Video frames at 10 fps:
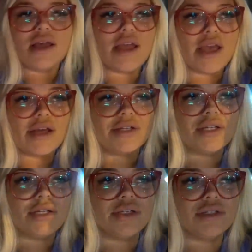and
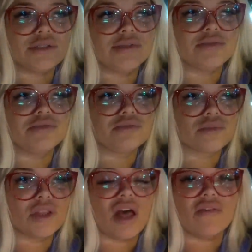
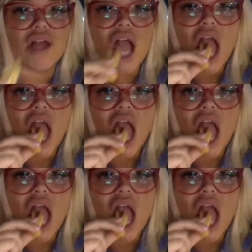love?